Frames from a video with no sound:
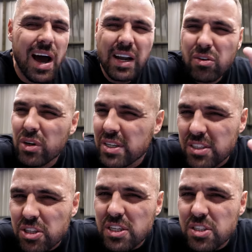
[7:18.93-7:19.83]
And I was like, it's
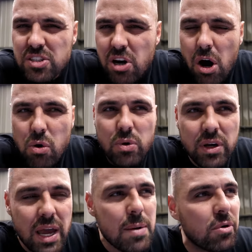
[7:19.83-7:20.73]
just a subtle
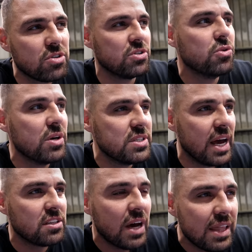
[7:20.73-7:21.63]
gearbox noise
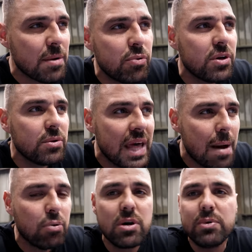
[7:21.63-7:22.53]
there. So at that point,
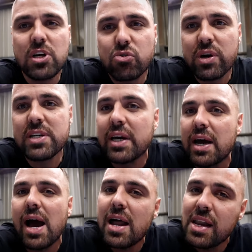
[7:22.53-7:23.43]
that point we'd agreed it
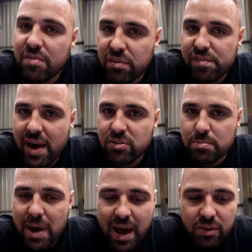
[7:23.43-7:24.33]
at eleven
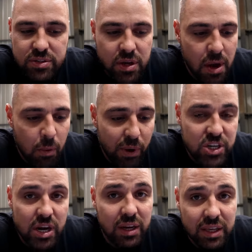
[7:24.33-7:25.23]
thousand pounds,
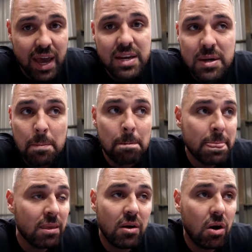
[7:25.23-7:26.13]
which again,
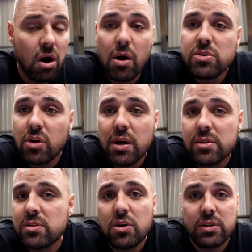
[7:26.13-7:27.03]
I was
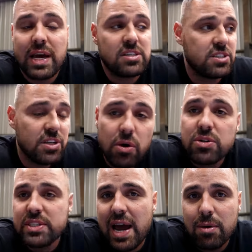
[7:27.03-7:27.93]
like, do you know what? That's so
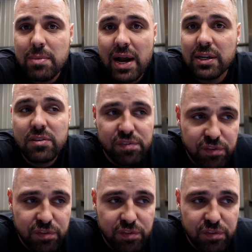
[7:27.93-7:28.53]
sound, man.